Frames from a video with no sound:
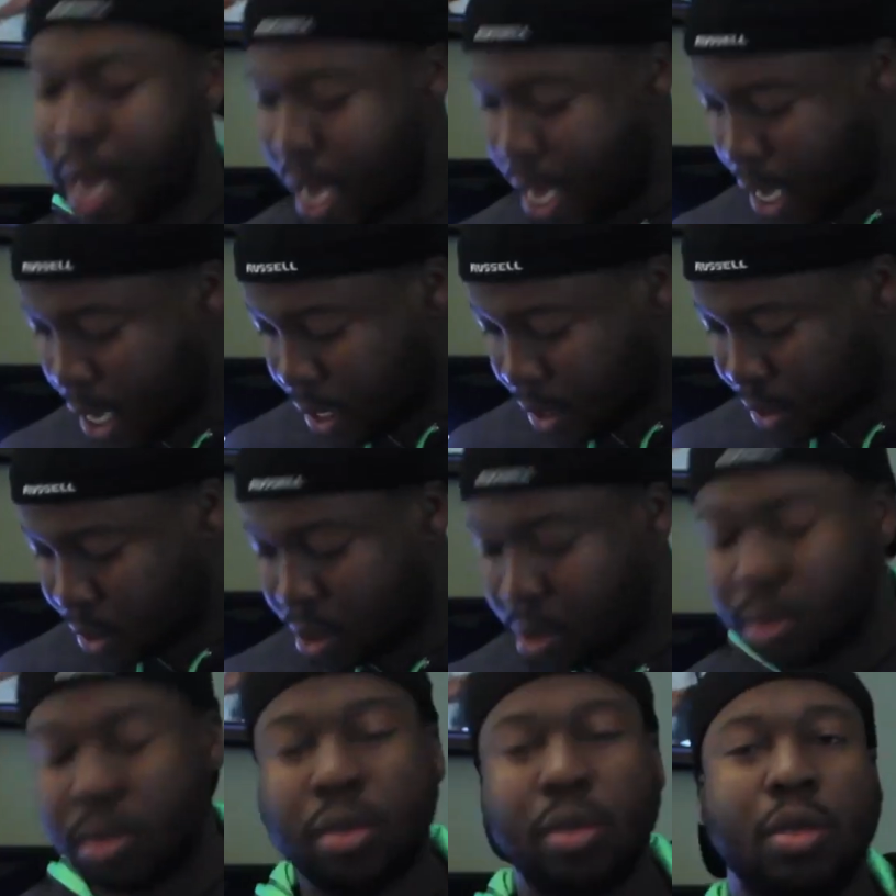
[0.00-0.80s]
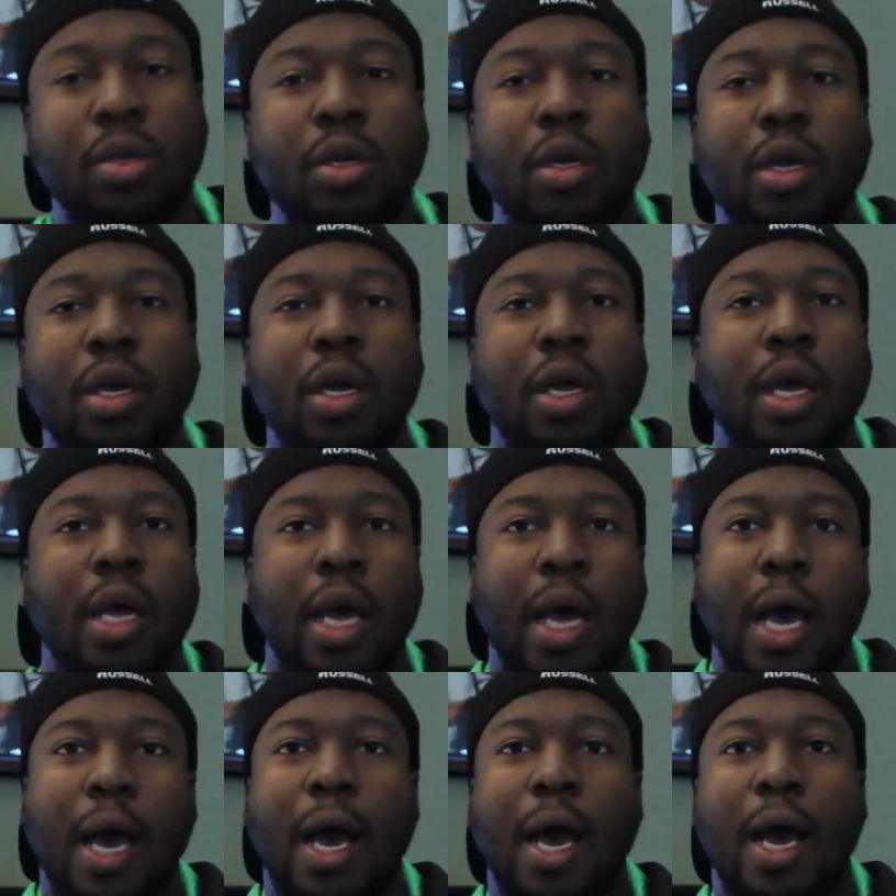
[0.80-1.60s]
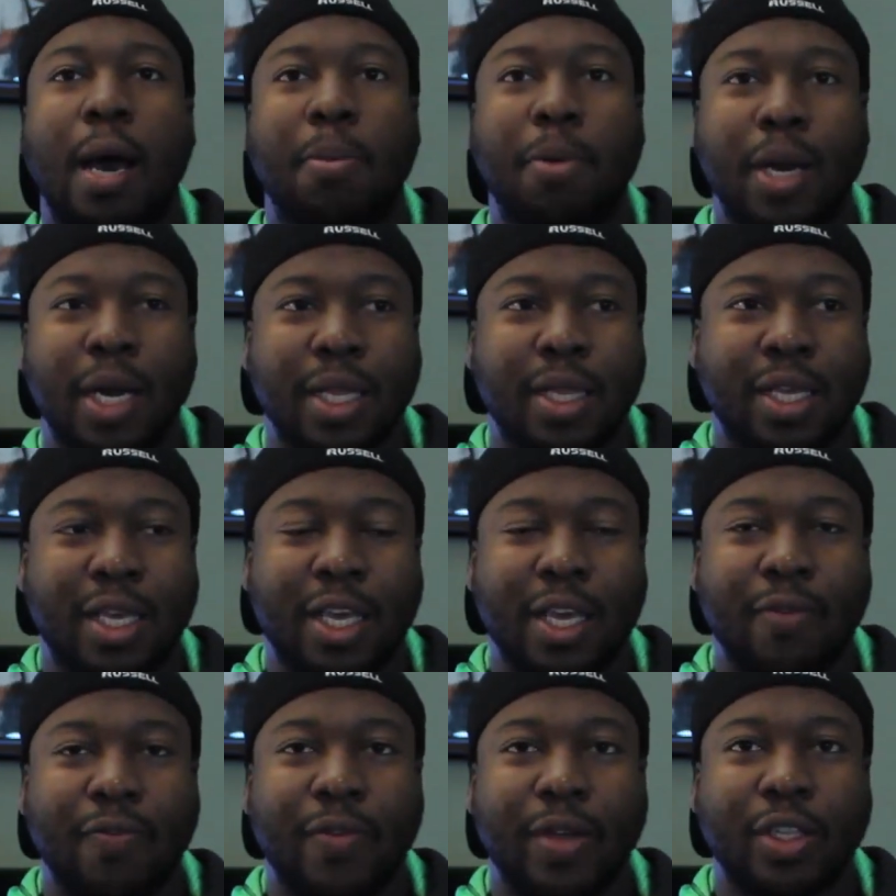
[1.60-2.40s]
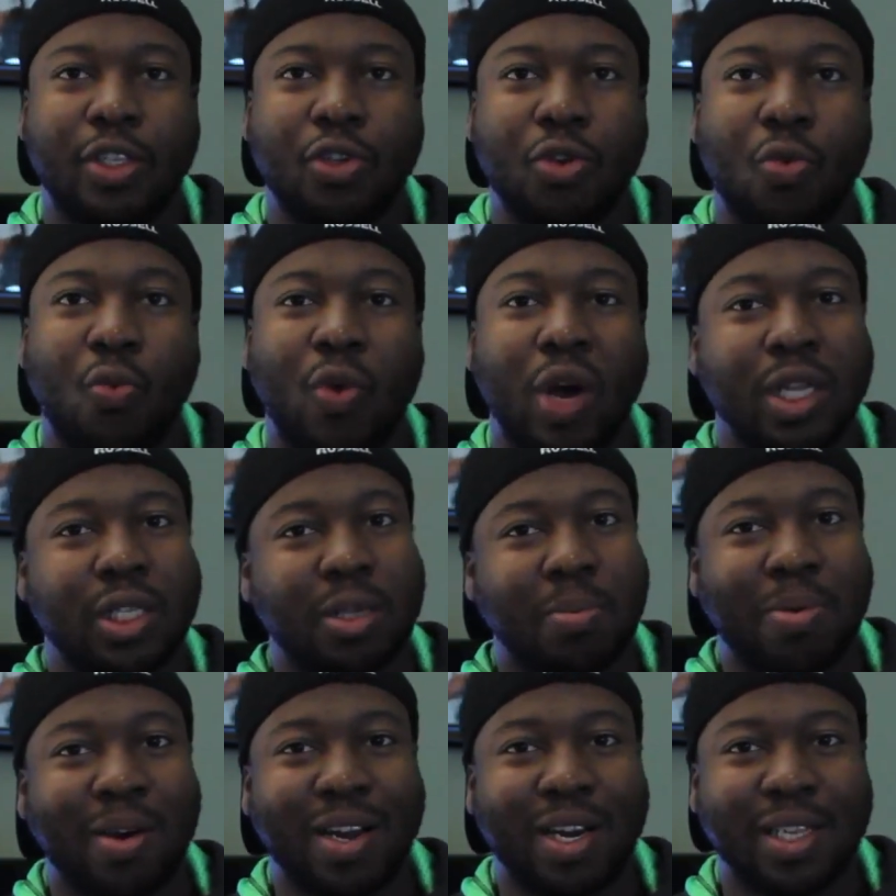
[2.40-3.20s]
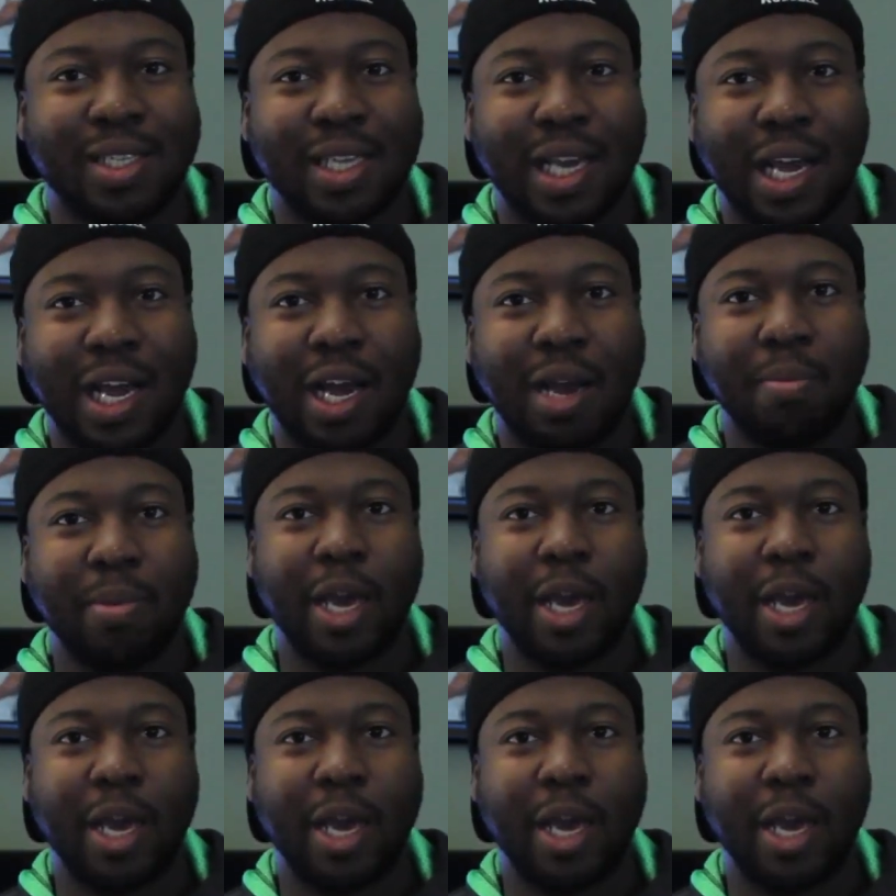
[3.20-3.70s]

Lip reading: 8, I'm gonna have to give it to Once Upon a Time,